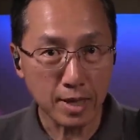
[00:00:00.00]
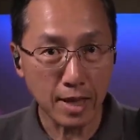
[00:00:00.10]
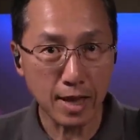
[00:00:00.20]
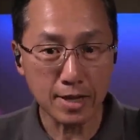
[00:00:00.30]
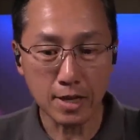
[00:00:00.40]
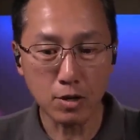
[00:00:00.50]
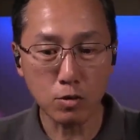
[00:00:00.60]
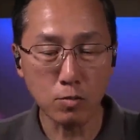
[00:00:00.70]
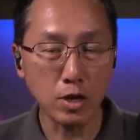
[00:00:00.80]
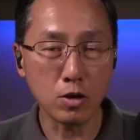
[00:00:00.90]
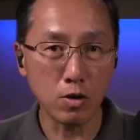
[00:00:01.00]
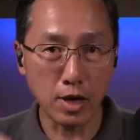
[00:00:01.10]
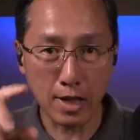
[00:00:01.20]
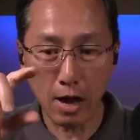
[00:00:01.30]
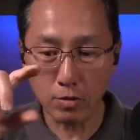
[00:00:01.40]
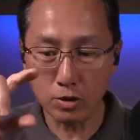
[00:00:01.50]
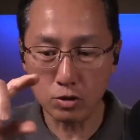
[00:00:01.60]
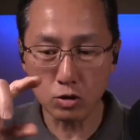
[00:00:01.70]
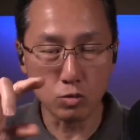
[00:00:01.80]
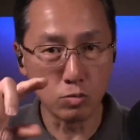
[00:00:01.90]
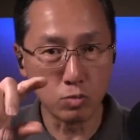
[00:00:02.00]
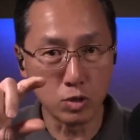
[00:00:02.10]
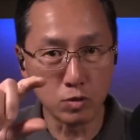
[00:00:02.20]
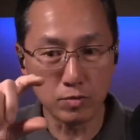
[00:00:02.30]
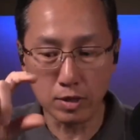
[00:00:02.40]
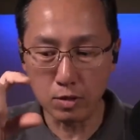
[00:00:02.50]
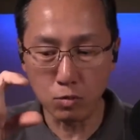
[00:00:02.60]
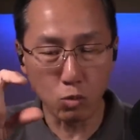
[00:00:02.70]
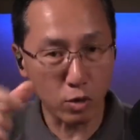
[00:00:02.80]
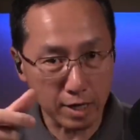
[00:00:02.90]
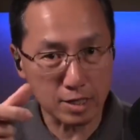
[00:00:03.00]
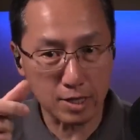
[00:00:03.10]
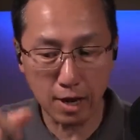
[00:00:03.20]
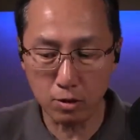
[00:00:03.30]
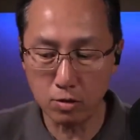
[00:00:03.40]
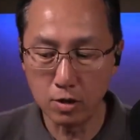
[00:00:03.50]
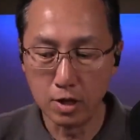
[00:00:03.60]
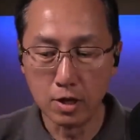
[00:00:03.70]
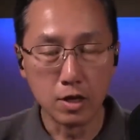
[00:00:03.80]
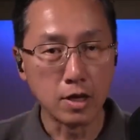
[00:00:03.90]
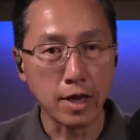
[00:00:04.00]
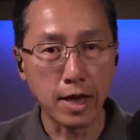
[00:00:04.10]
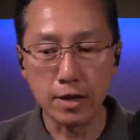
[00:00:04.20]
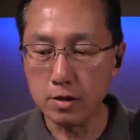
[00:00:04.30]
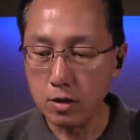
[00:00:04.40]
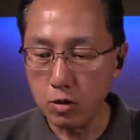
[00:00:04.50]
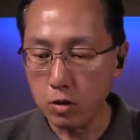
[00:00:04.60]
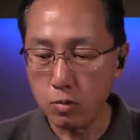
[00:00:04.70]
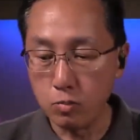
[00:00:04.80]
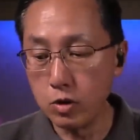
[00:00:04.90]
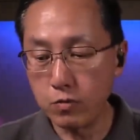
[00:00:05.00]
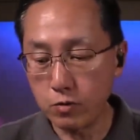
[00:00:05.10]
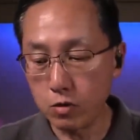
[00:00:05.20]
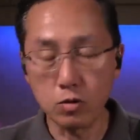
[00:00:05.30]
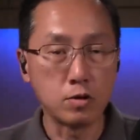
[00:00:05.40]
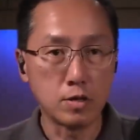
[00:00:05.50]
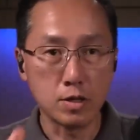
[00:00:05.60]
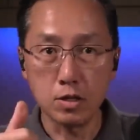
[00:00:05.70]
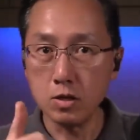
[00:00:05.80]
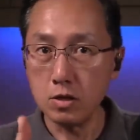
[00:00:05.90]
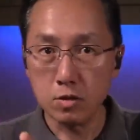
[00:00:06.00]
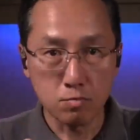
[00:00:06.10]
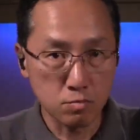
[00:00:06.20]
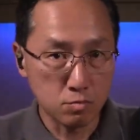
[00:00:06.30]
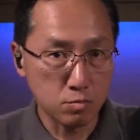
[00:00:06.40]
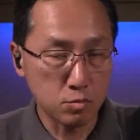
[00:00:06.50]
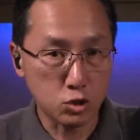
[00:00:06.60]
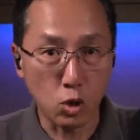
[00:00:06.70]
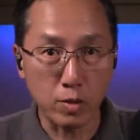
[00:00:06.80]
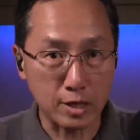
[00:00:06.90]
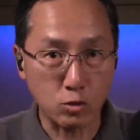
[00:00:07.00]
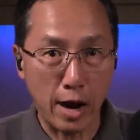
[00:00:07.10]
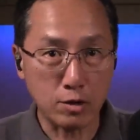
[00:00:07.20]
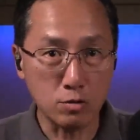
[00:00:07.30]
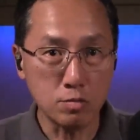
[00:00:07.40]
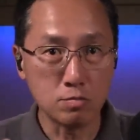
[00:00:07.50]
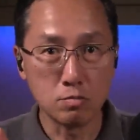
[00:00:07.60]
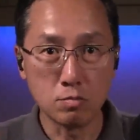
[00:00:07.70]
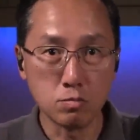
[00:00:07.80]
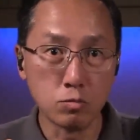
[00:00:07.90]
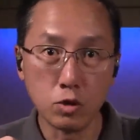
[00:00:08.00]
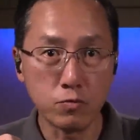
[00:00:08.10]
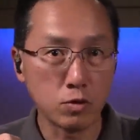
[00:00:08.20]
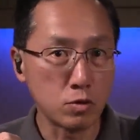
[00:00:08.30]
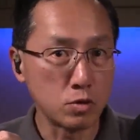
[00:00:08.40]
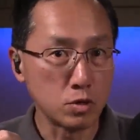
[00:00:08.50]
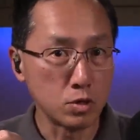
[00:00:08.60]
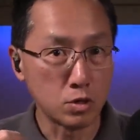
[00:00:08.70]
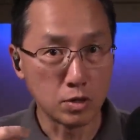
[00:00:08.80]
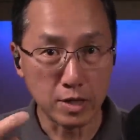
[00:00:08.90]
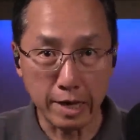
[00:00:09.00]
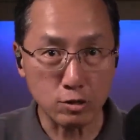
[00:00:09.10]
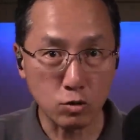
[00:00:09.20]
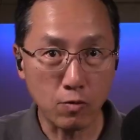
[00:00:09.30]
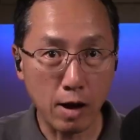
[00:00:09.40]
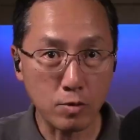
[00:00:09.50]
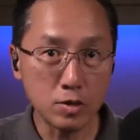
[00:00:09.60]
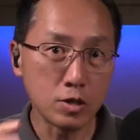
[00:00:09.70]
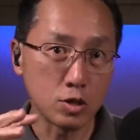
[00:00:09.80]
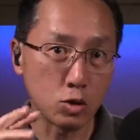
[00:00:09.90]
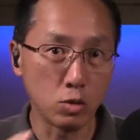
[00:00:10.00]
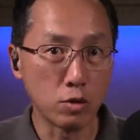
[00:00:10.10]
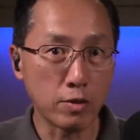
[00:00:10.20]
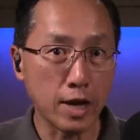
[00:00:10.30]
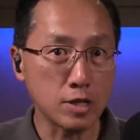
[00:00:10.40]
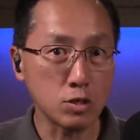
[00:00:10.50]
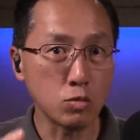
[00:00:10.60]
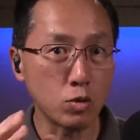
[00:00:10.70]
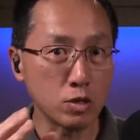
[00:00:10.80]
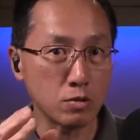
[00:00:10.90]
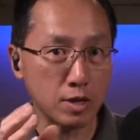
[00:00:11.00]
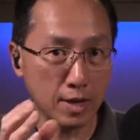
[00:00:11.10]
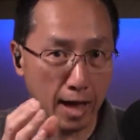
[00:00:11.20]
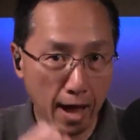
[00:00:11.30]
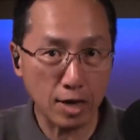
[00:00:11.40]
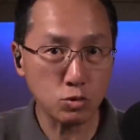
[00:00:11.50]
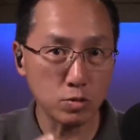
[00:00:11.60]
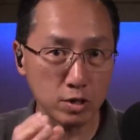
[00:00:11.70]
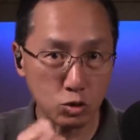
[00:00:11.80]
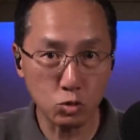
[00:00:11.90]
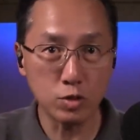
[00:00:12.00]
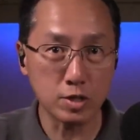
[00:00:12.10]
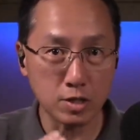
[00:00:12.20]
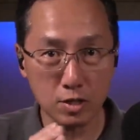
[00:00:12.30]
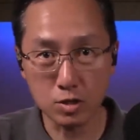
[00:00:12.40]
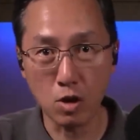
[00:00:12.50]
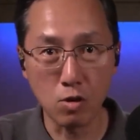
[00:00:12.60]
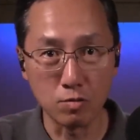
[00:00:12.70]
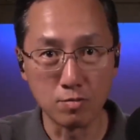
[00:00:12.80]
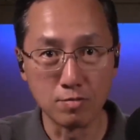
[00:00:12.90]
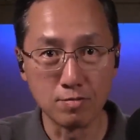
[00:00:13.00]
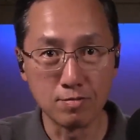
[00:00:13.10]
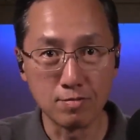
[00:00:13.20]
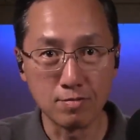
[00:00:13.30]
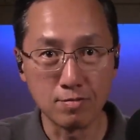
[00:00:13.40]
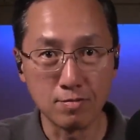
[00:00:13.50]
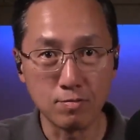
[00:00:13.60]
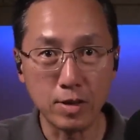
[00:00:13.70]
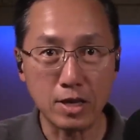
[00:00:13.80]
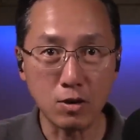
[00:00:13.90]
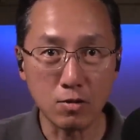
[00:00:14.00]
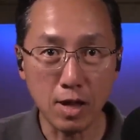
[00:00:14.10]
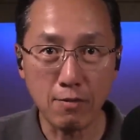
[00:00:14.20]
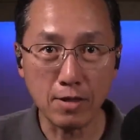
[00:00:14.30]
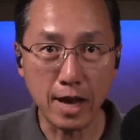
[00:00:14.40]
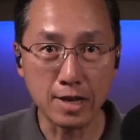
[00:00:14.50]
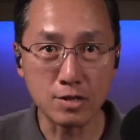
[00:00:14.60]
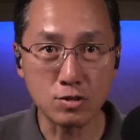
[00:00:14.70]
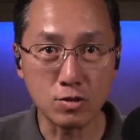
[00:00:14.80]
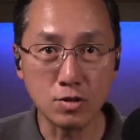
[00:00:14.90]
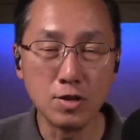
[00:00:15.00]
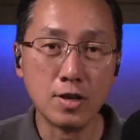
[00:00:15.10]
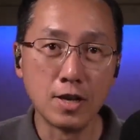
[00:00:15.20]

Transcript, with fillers: And it'll it'll allow you to move the working channel and move your stone extractor move your laser fiber to a location where you can actually treat the stone, making your life a lot easier,